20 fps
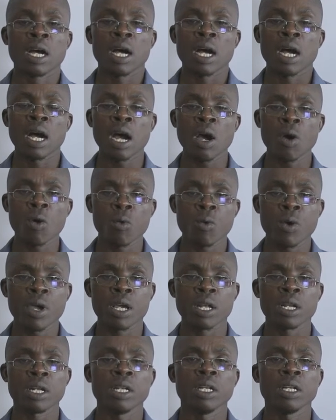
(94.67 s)
How
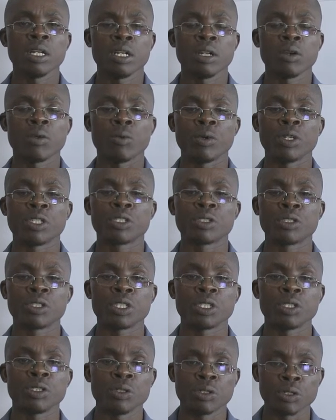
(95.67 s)
well we should
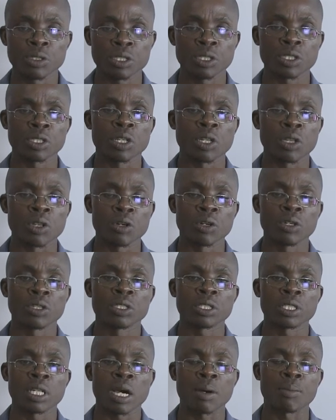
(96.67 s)
use
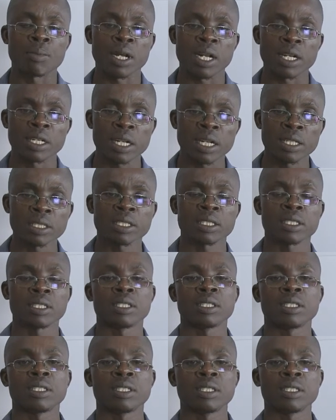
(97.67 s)
those apparatus?